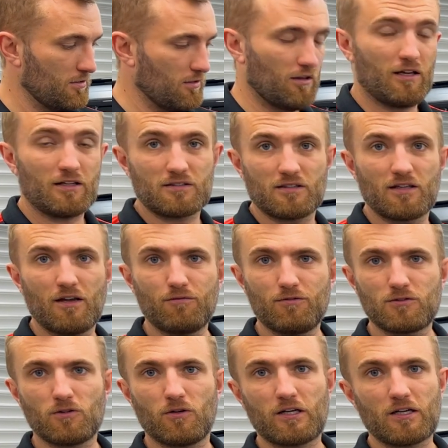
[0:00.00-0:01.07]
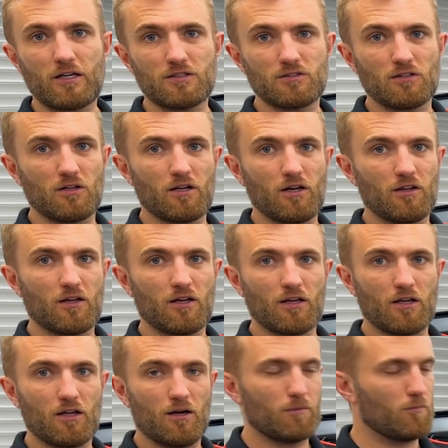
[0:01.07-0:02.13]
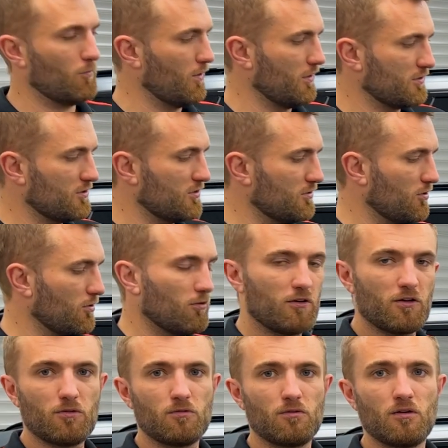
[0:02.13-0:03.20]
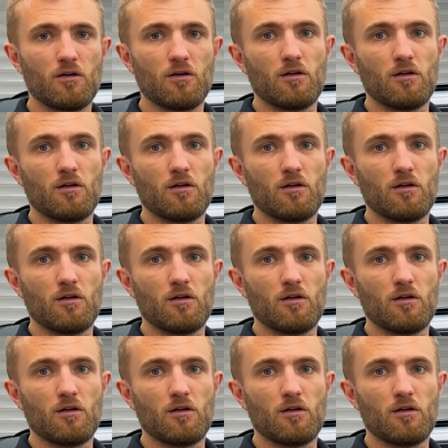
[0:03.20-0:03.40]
thanks again for joining us on another Carbonwurks tutorial.